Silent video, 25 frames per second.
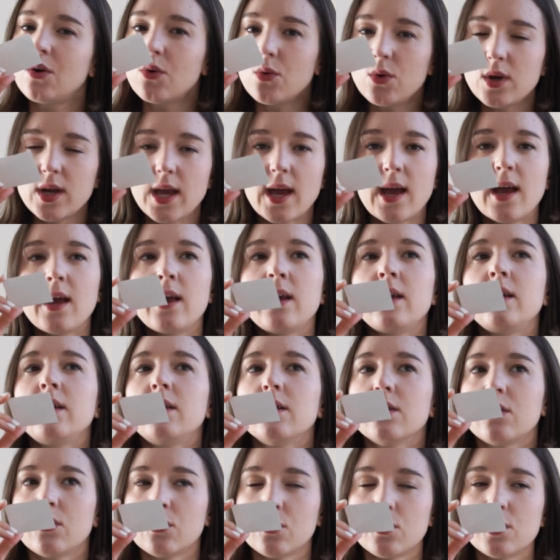
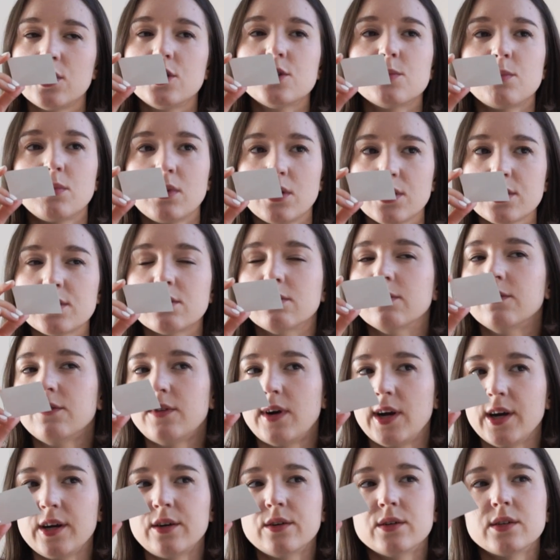okay orange blossom
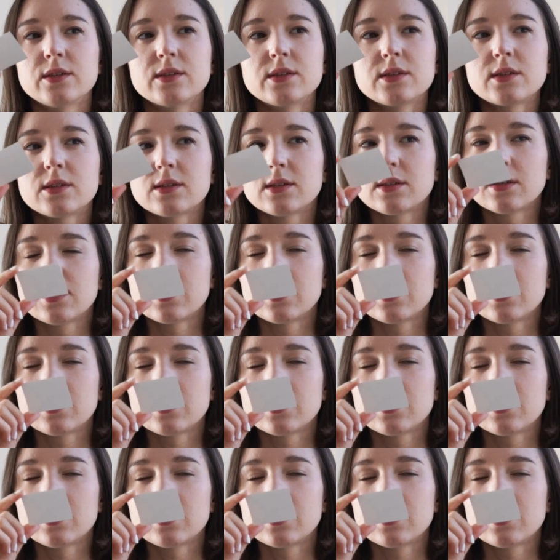fragrance.